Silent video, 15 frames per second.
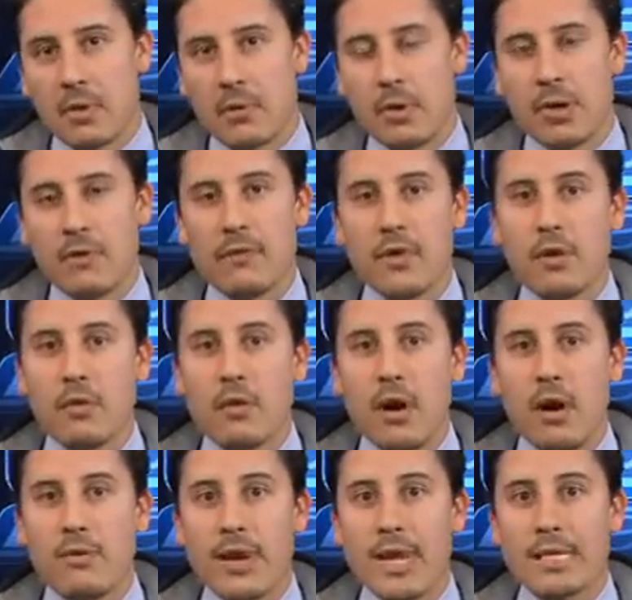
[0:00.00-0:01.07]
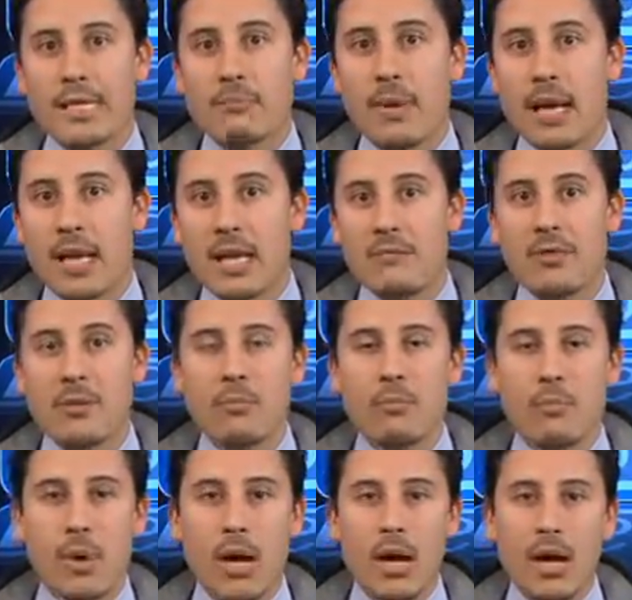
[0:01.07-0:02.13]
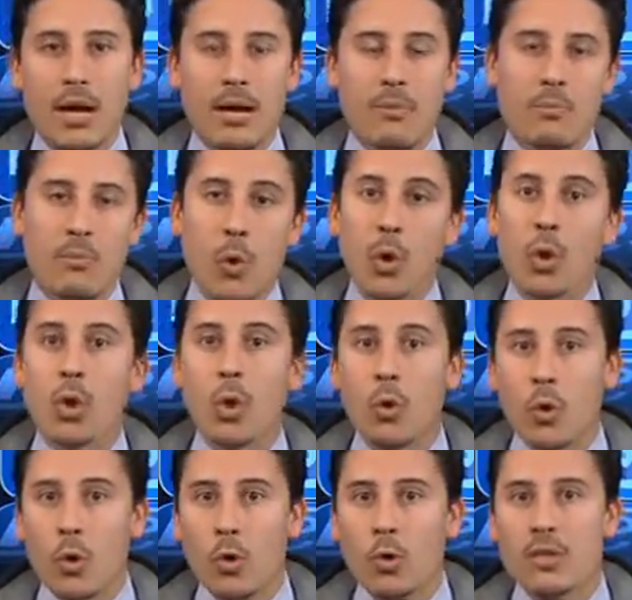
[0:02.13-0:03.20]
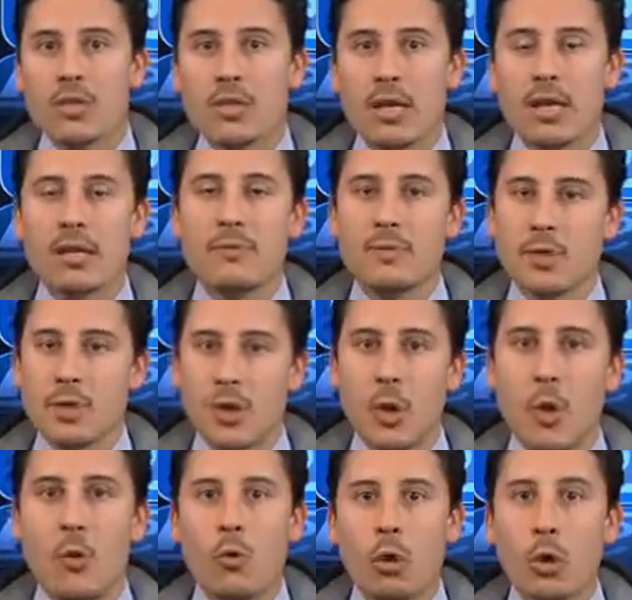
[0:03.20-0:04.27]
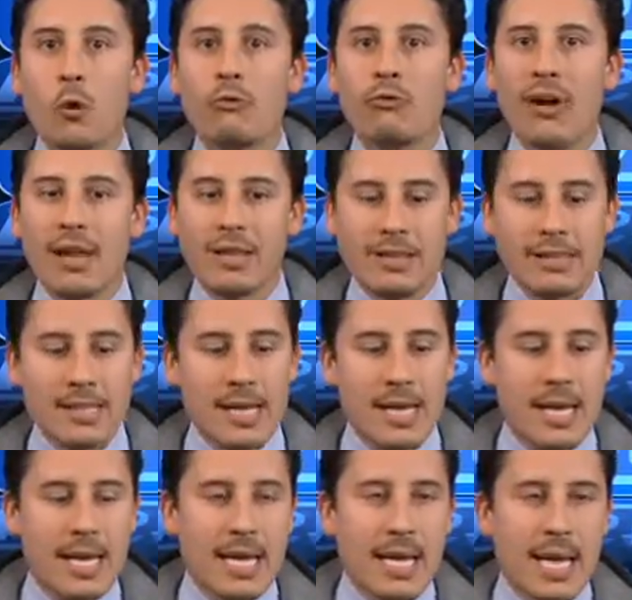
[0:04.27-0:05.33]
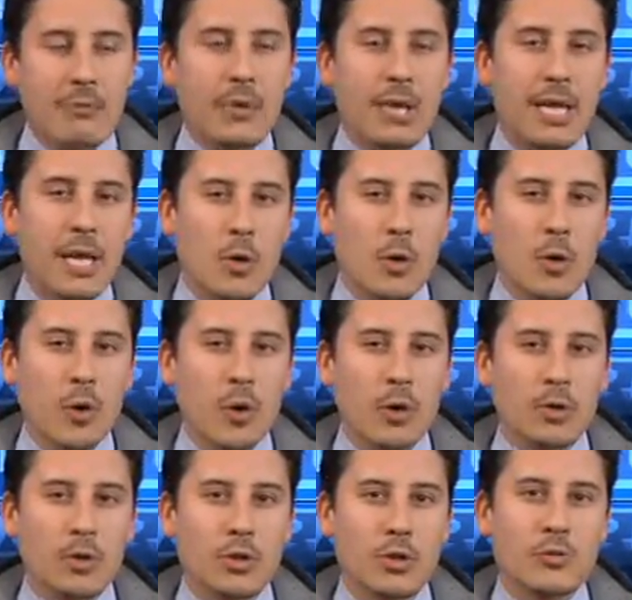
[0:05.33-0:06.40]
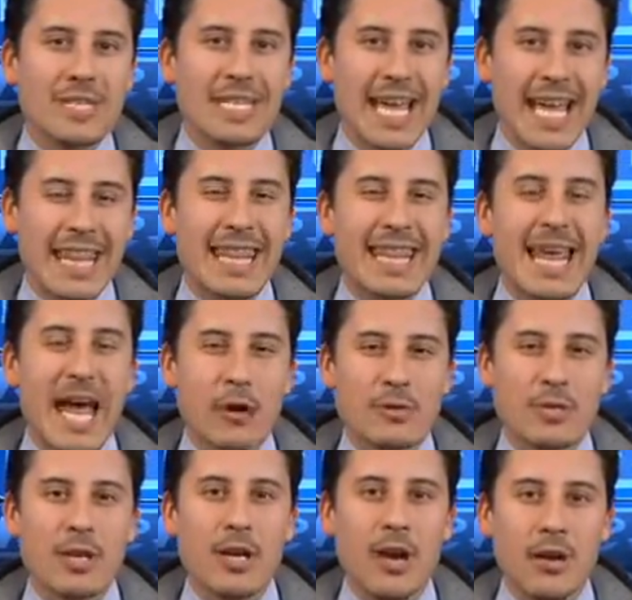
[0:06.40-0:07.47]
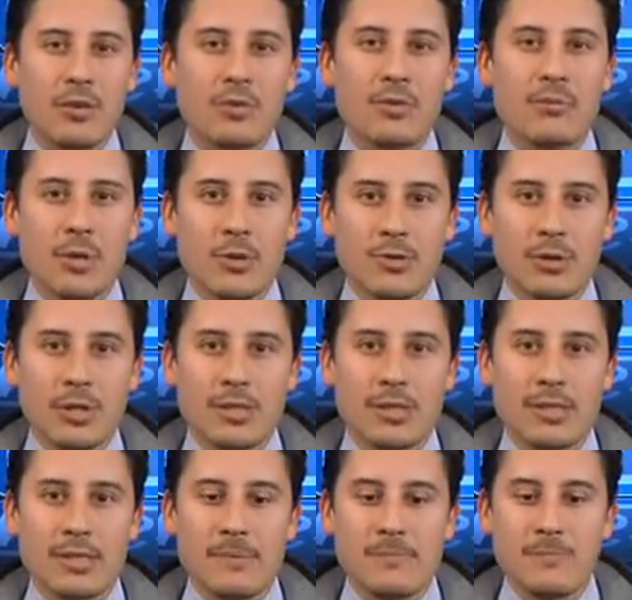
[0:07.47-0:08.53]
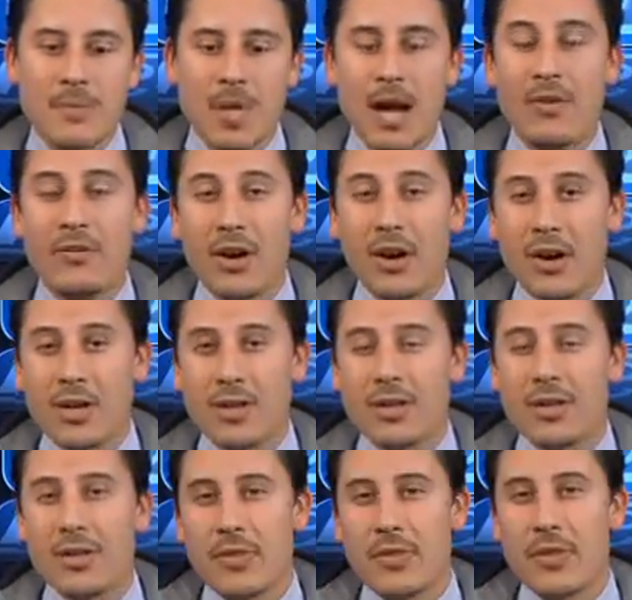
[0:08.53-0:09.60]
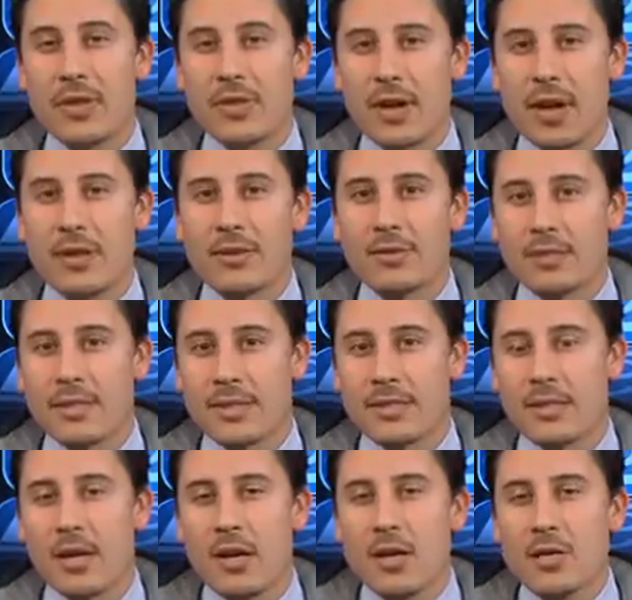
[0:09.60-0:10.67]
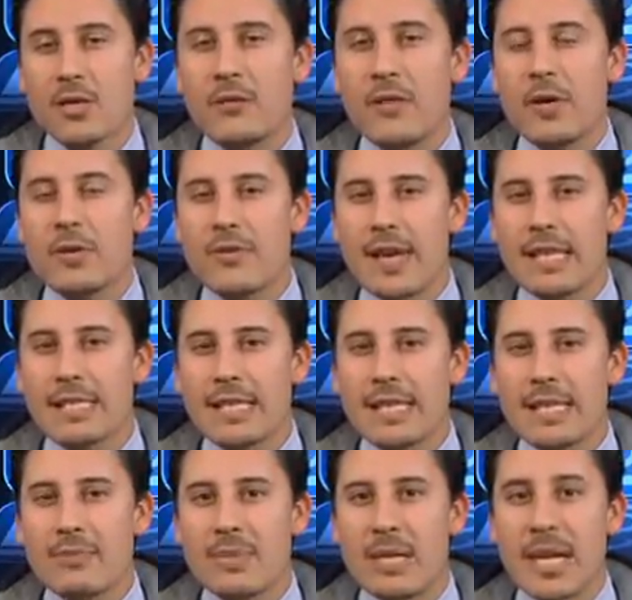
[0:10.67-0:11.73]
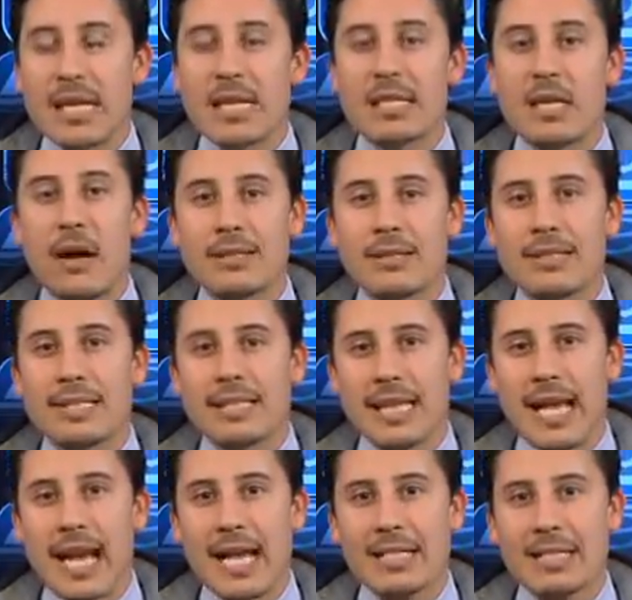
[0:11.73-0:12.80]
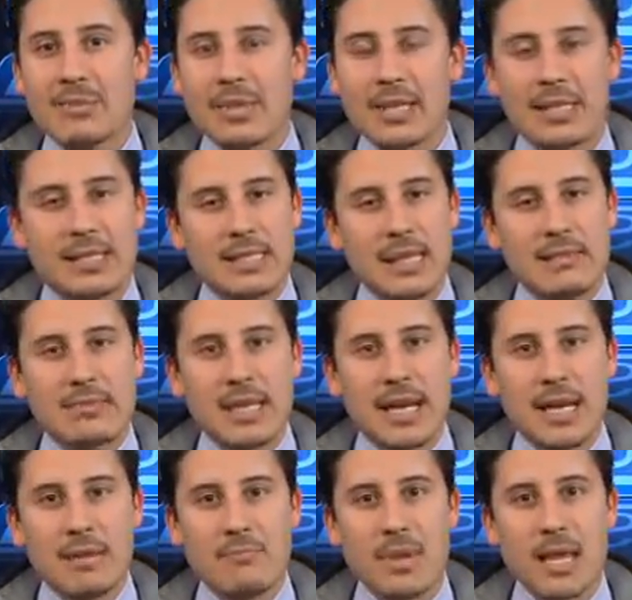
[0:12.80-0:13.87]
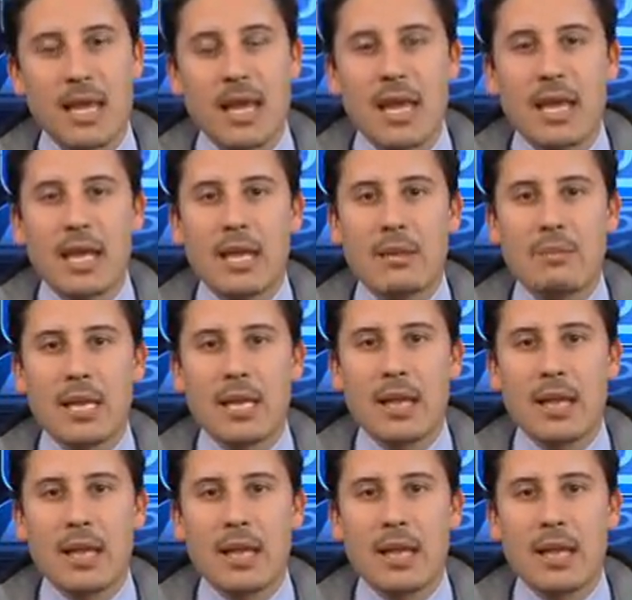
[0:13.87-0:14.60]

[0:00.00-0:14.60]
If you are raising money from more locals, it's low funds, it would equal to 10,000 contributions of $130 each. So fundraising can be a daunting task, but at the same time can